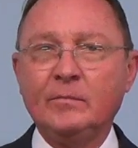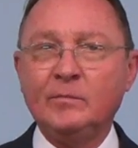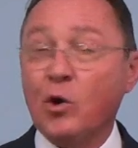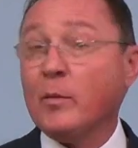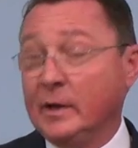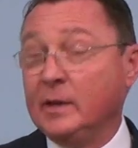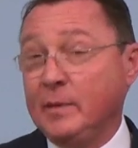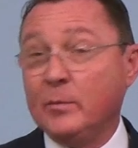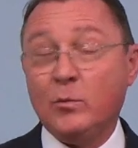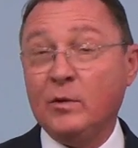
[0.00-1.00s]
Normally,
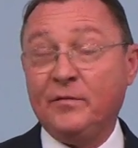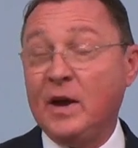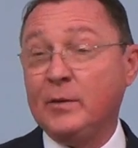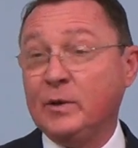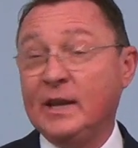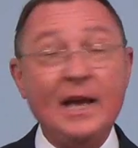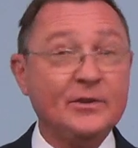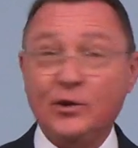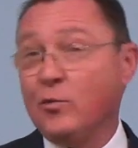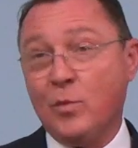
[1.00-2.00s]
people will find one that
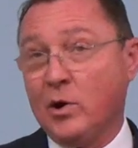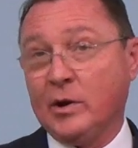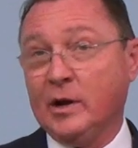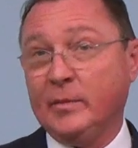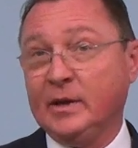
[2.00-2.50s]
has no mark on it,